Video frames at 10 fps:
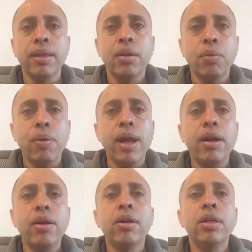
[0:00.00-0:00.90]

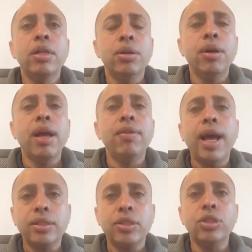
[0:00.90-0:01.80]
where you have
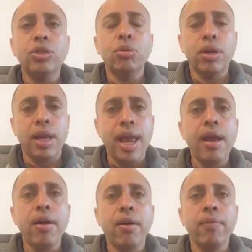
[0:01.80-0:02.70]
access to
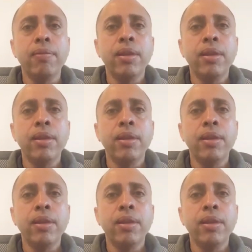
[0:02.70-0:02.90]
care